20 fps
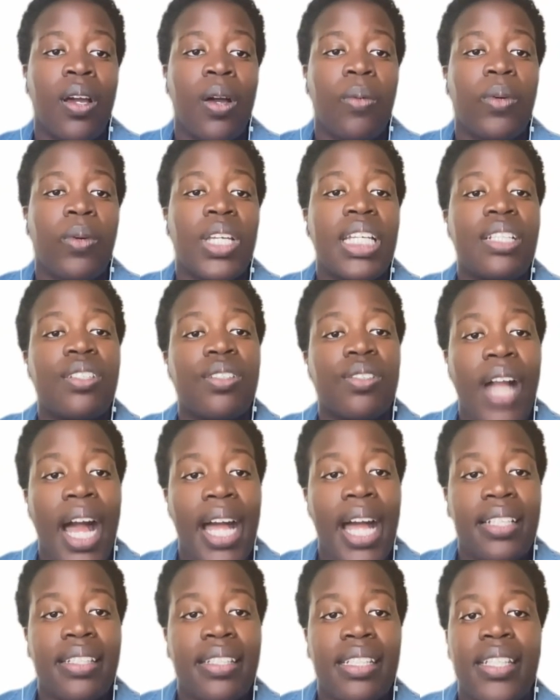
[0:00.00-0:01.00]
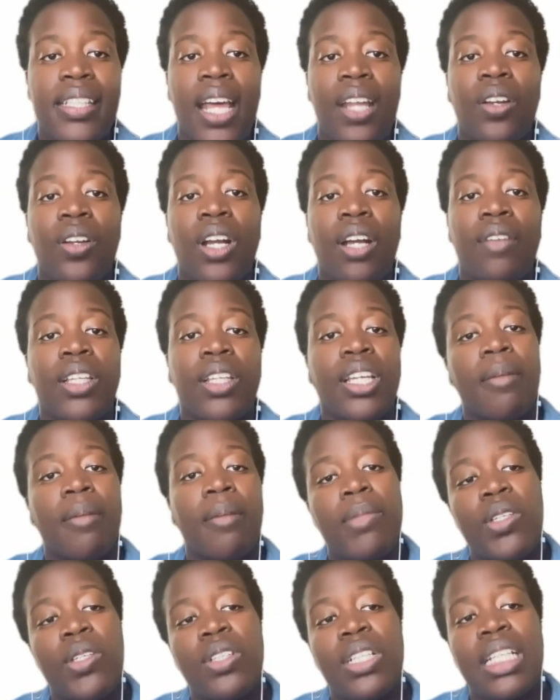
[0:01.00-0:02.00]
where he directs the Center of the
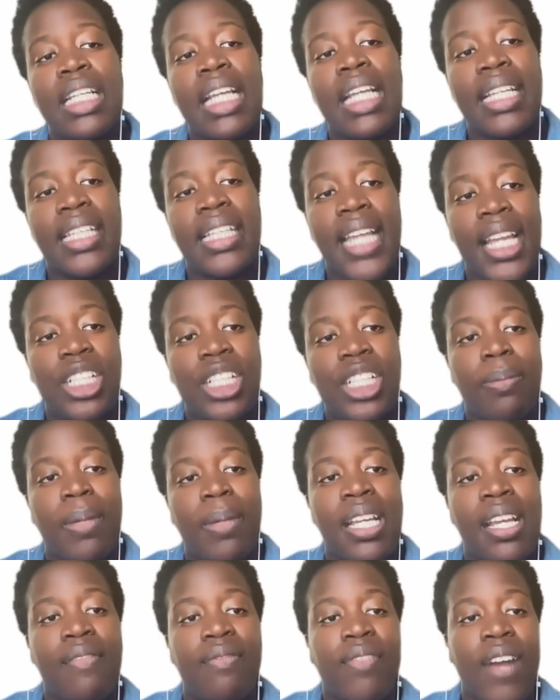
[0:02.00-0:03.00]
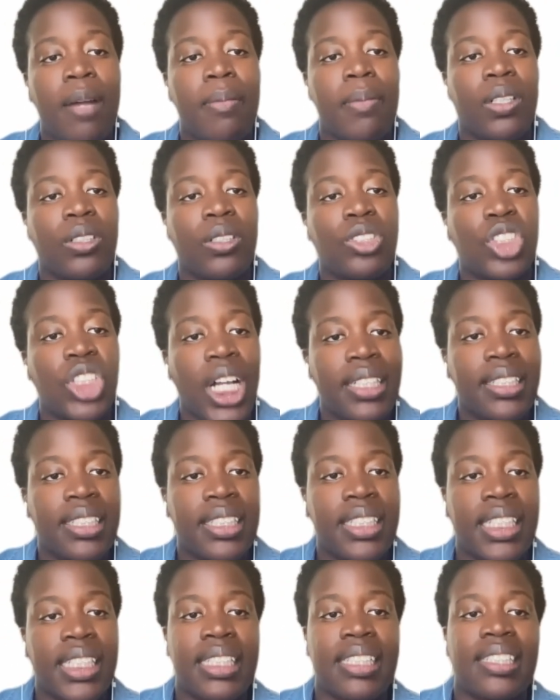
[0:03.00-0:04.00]
Community Engagement, Environmental
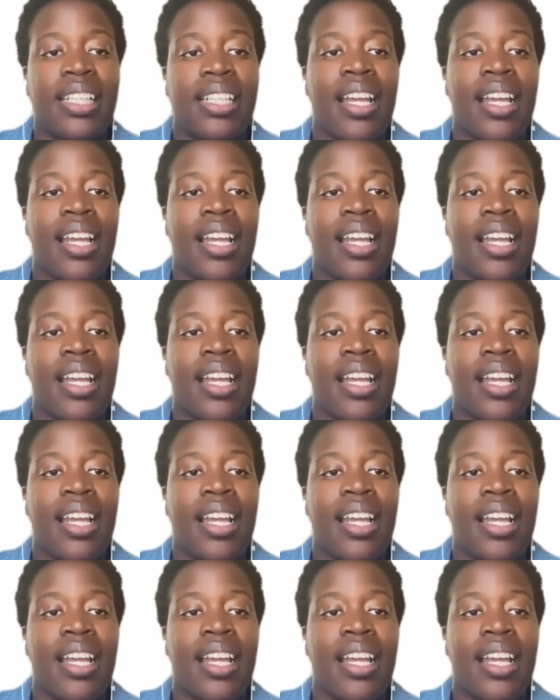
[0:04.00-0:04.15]
Justice,